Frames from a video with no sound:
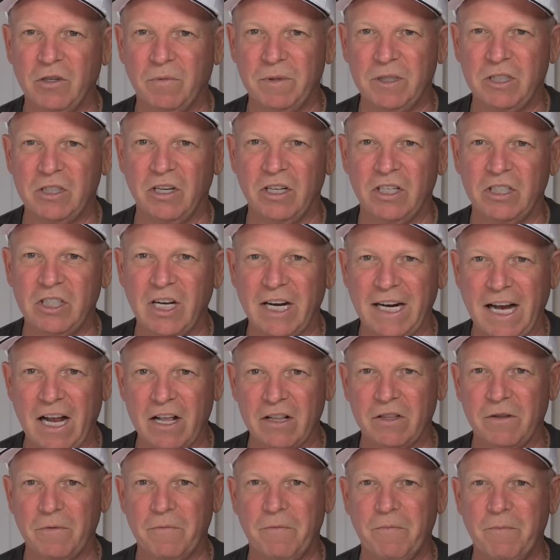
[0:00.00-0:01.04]
So be sure to check
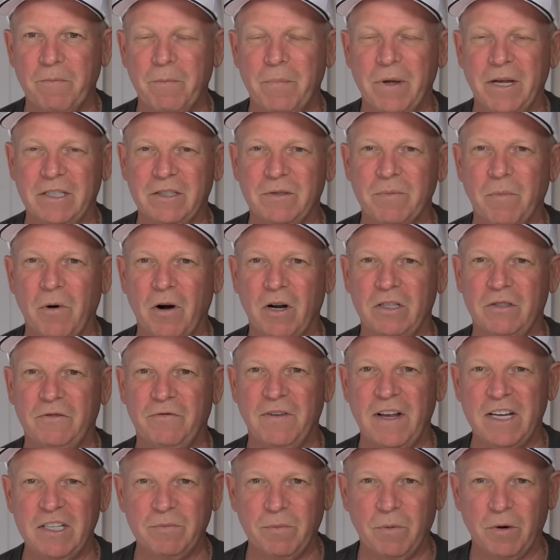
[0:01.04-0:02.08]
out the Picks and
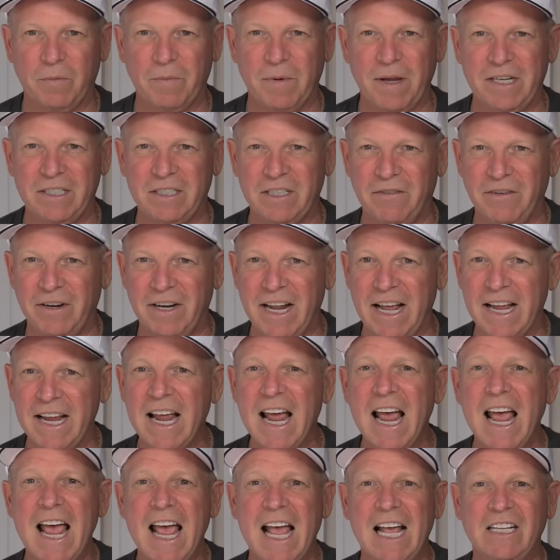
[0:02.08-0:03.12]
Parlays Facebook page every
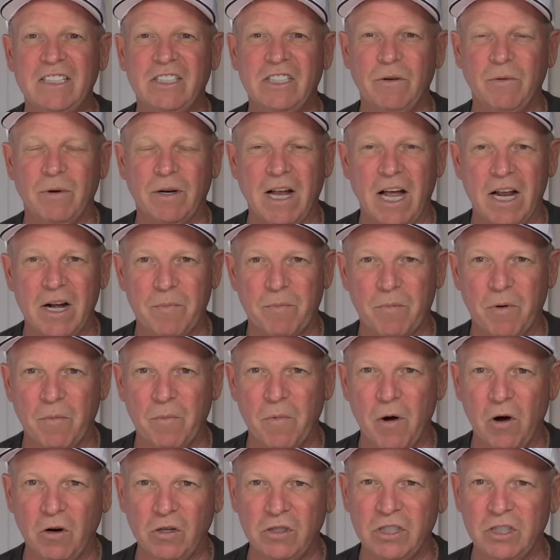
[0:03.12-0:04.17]
day and see what kind of
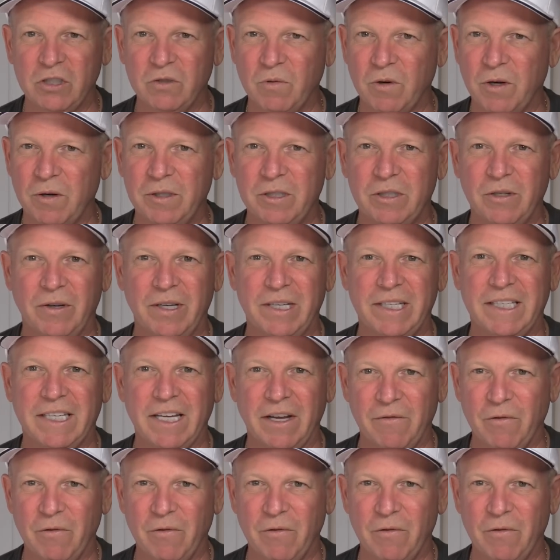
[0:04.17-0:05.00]
promotions we're doing,